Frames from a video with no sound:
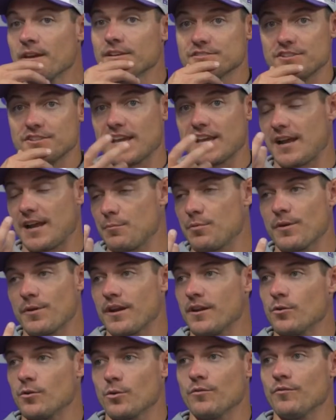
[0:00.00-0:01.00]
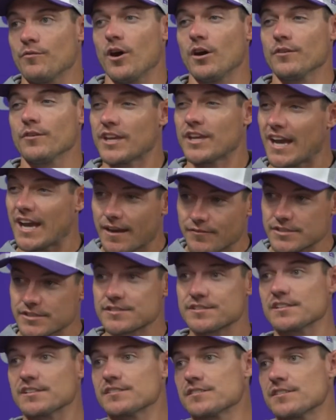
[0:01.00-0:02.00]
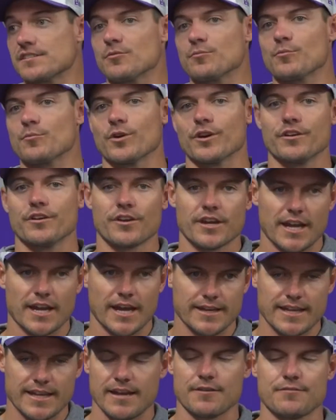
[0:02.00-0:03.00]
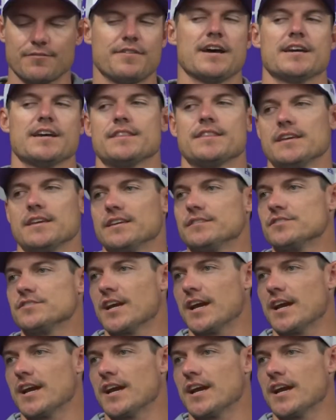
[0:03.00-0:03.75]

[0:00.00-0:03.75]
So you got to be ready to evolve. You got to have a system where you can identify things.